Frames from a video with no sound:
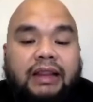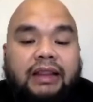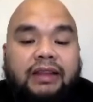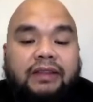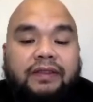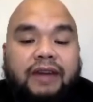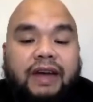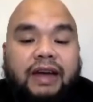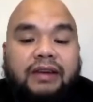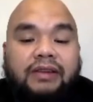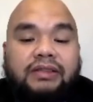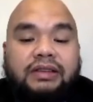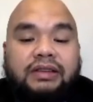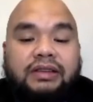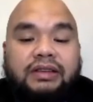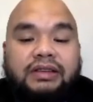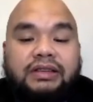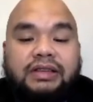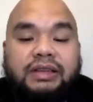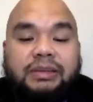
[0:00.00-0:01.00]
the virus in
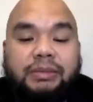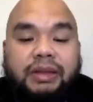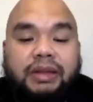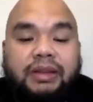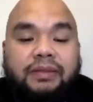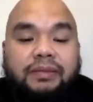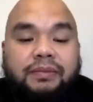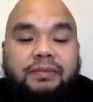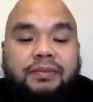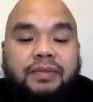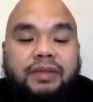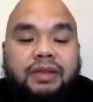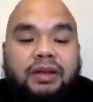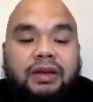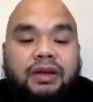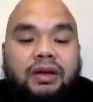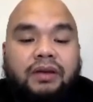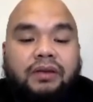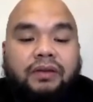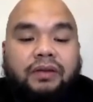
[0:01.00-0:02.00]
their semen.
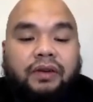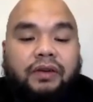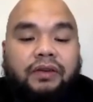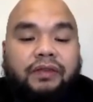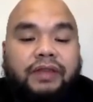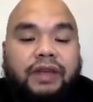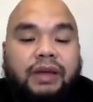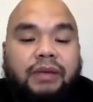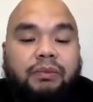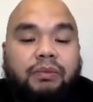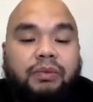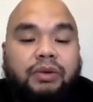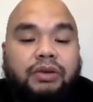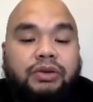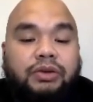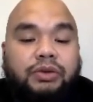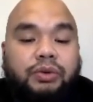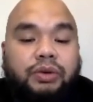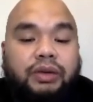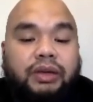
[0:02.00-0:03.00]
4 of them were
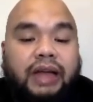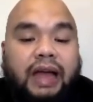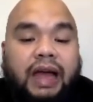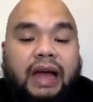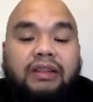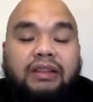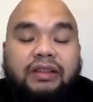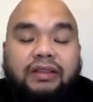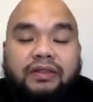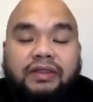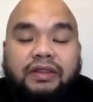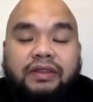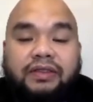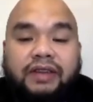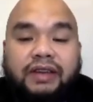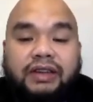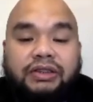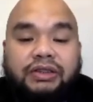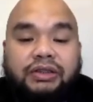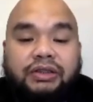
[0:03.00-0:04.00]
during active
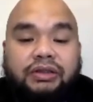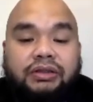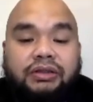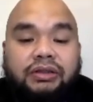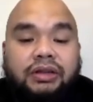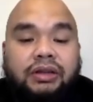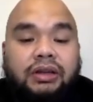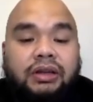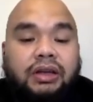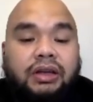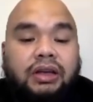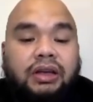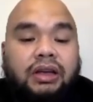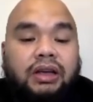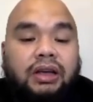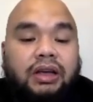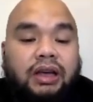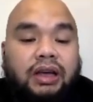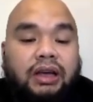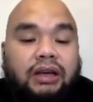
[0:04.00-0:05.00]
infection,
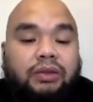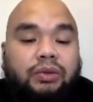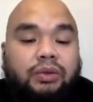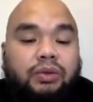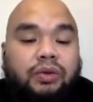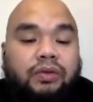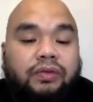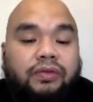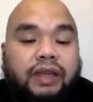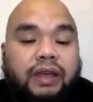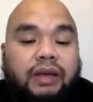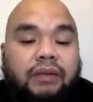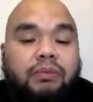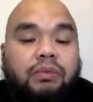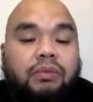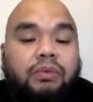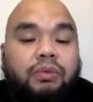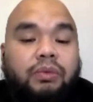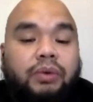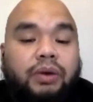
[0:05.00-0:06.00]
and 2 of them
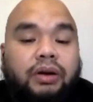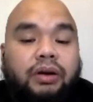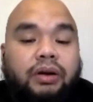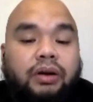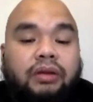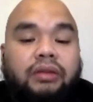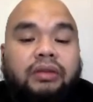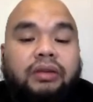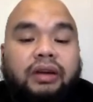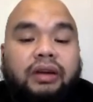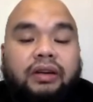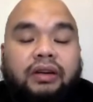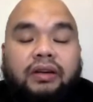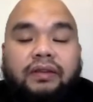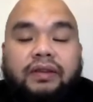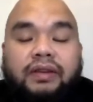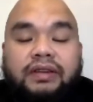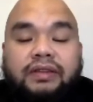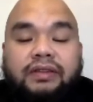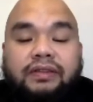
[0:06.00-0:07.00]
were on
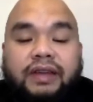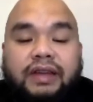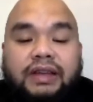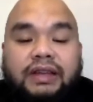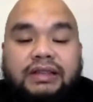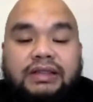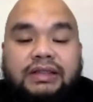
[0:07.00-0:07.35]
recovery phase.